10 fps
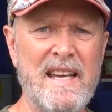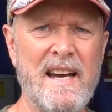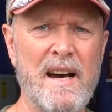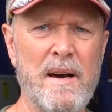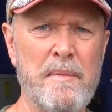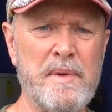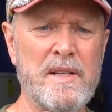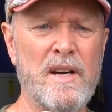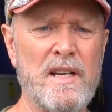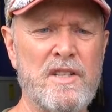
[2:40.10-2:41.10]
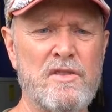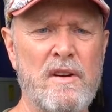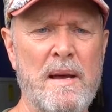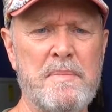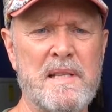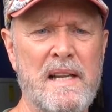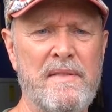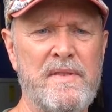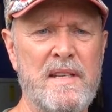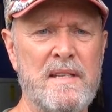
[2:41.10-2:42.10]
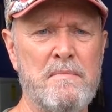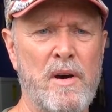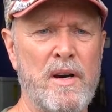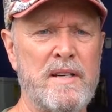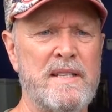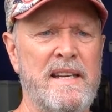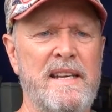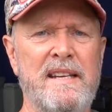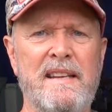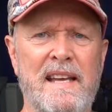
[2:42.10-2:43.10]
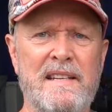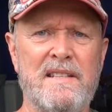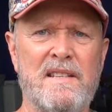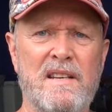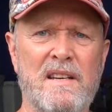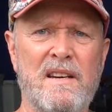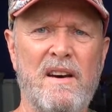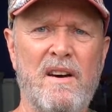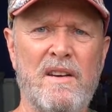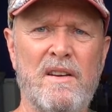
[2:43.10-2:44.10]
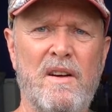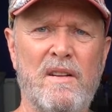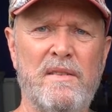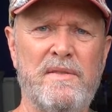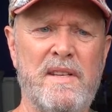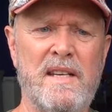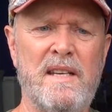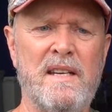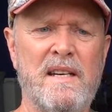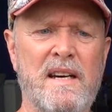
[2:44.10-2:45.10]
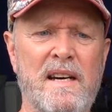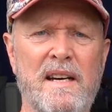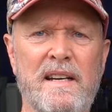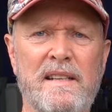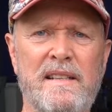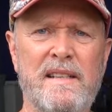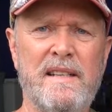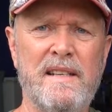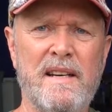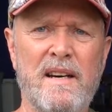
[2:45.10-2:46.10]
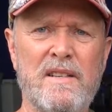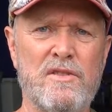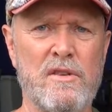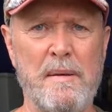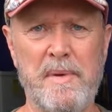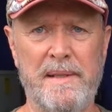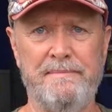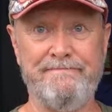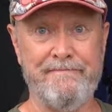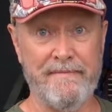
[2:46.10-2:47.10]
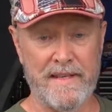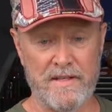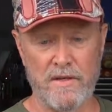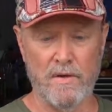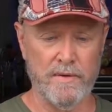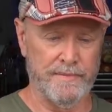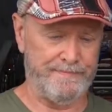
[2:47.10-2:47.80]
the tie straps left these marks and indents on all of the strapping. So,